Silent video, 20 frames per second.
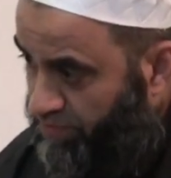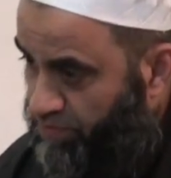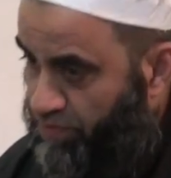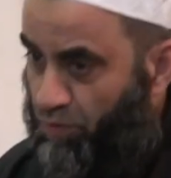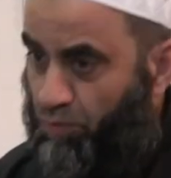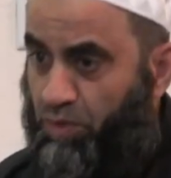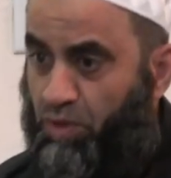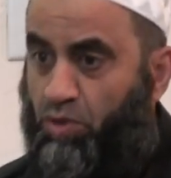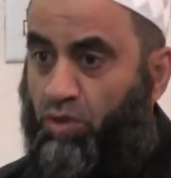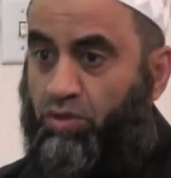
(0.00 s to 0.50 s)

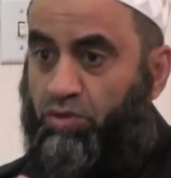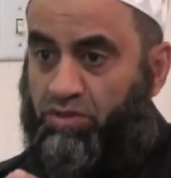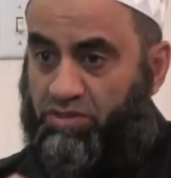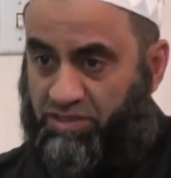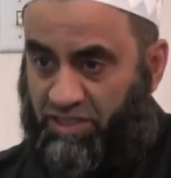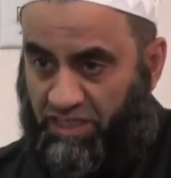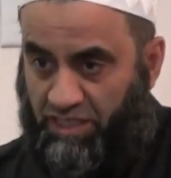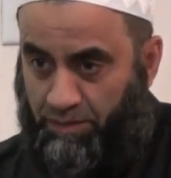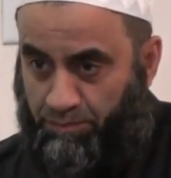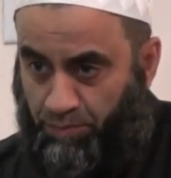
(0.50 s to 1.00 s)
Then we go to
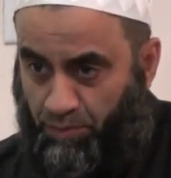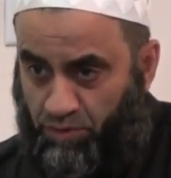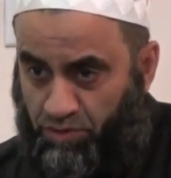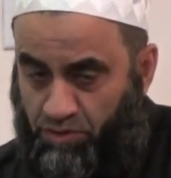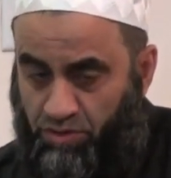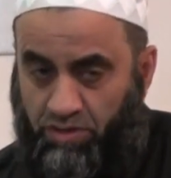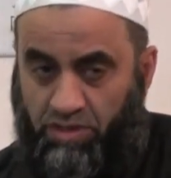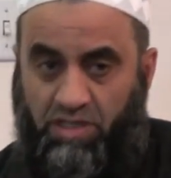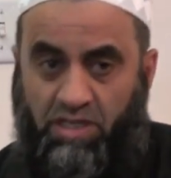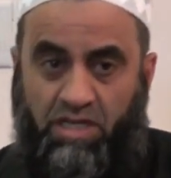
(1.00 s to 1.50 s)
second
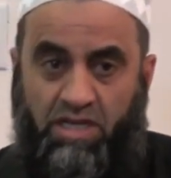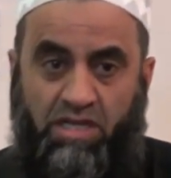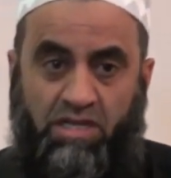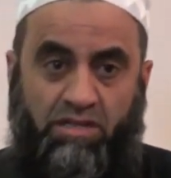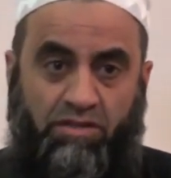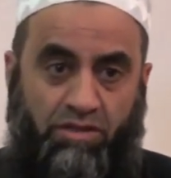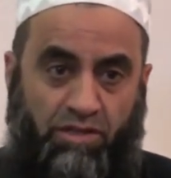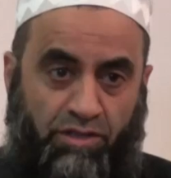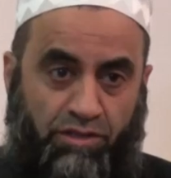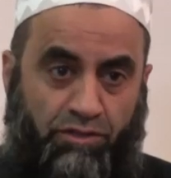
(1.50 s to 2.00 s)
person,
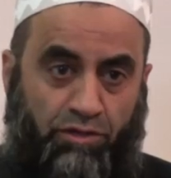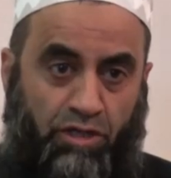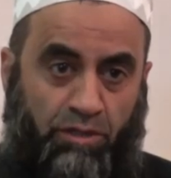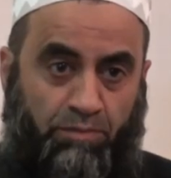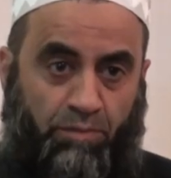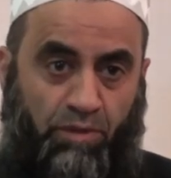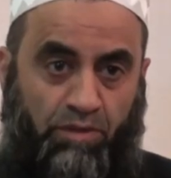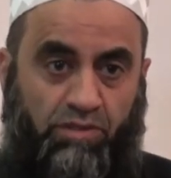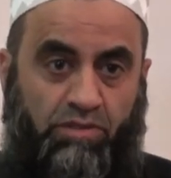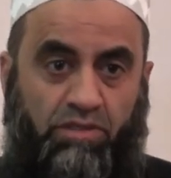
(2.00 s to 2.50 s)
then
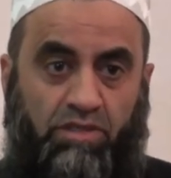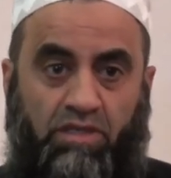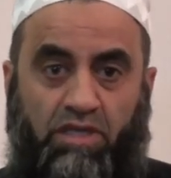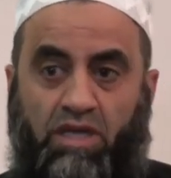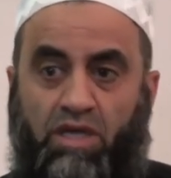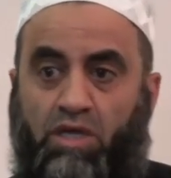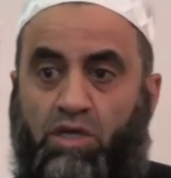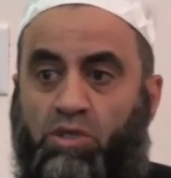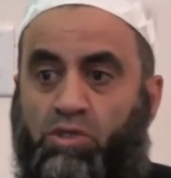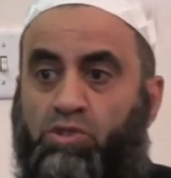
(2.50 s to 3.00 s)
third person.
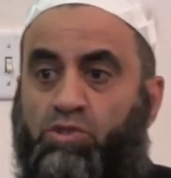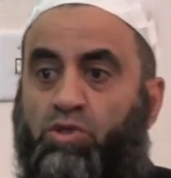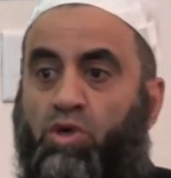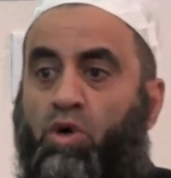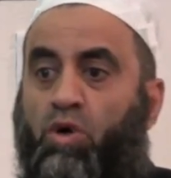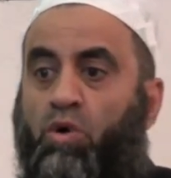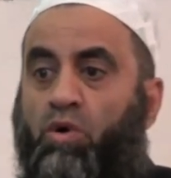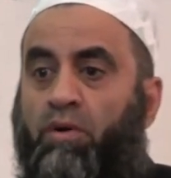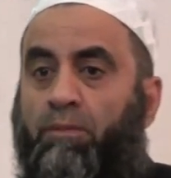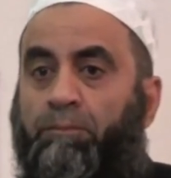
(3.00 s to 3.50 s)

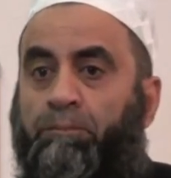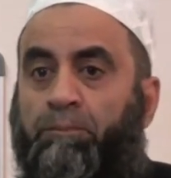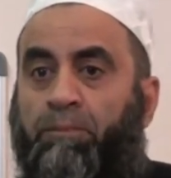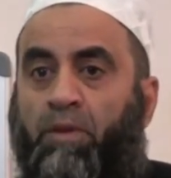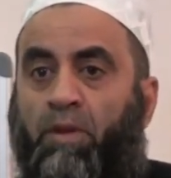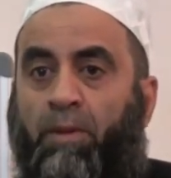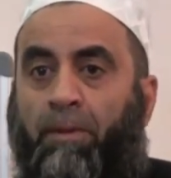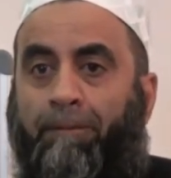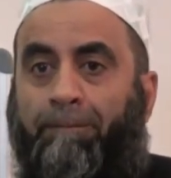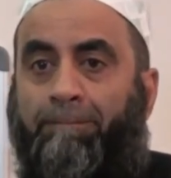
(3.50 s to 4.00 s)
So
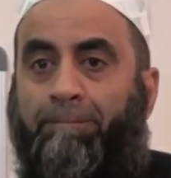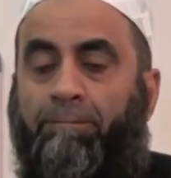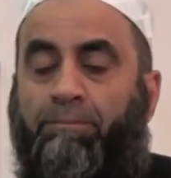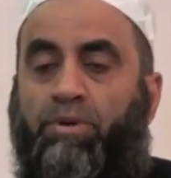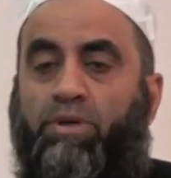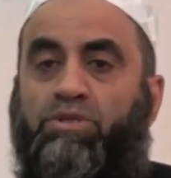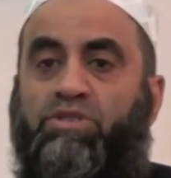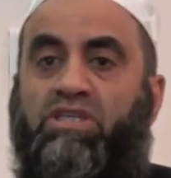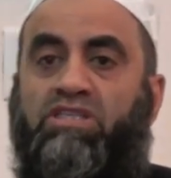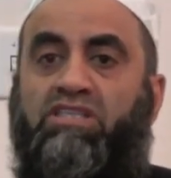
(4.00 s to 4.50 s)

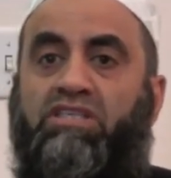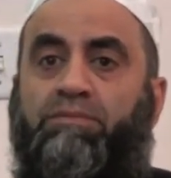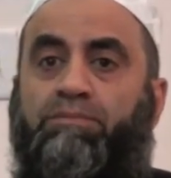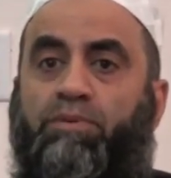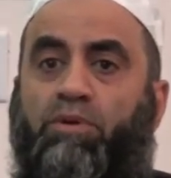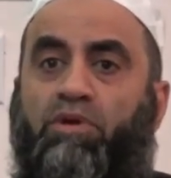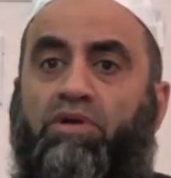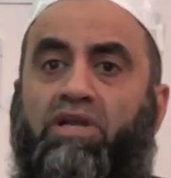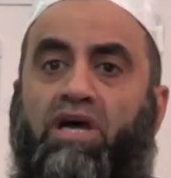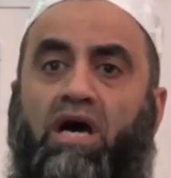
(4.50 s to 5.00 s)
possessive
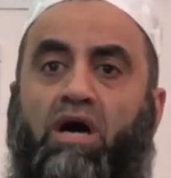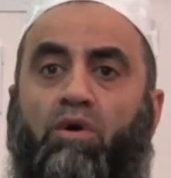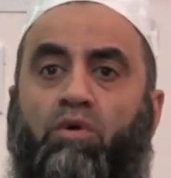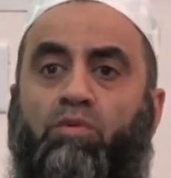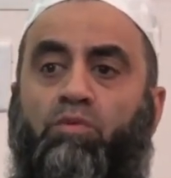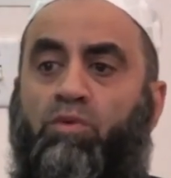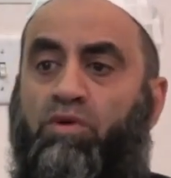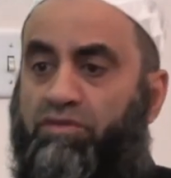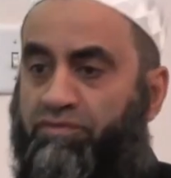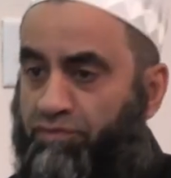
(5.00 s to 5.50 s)

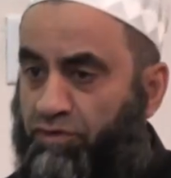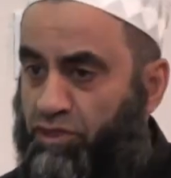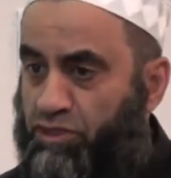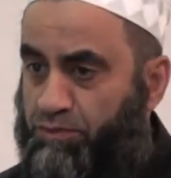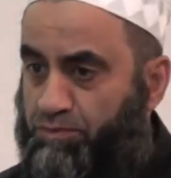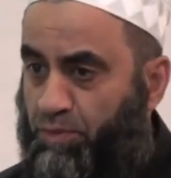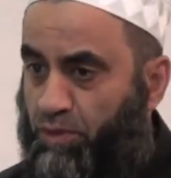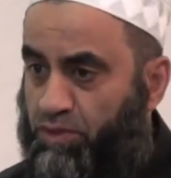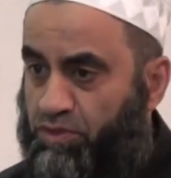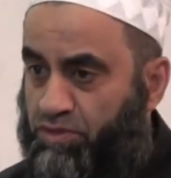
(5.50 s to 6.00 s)
pronoun with
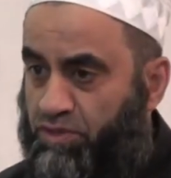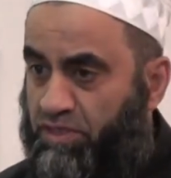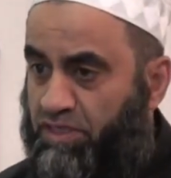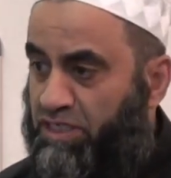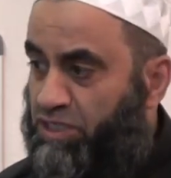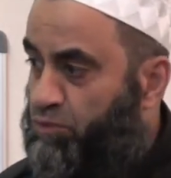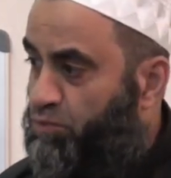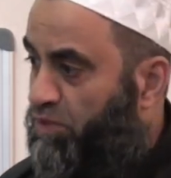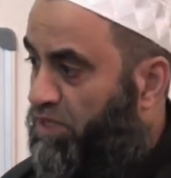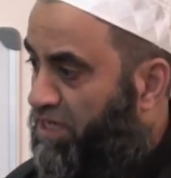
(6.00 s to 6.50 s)
first person
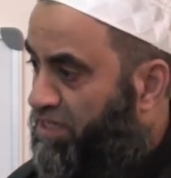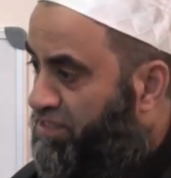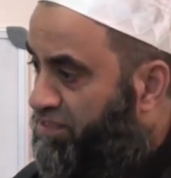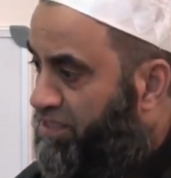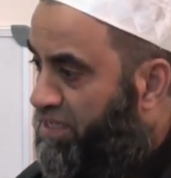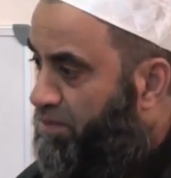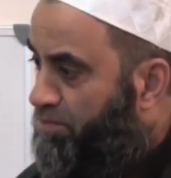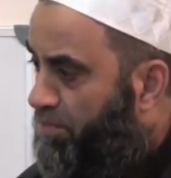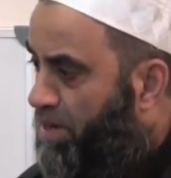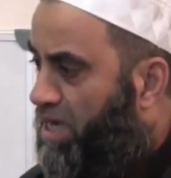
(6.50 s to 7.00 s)
is when I
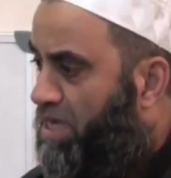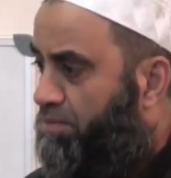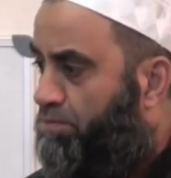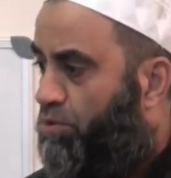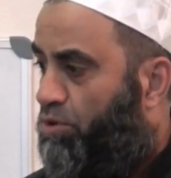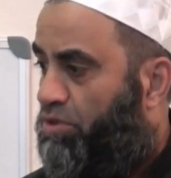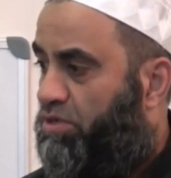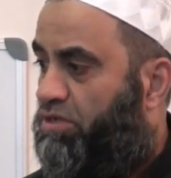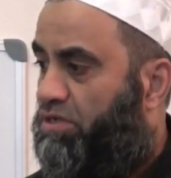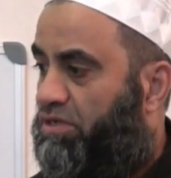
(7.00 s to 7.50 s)
say my
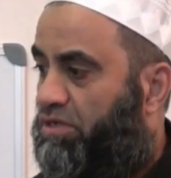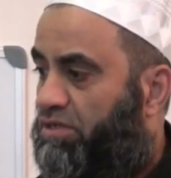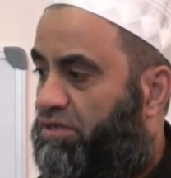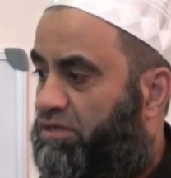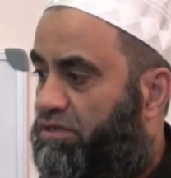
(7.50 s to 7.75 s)
book,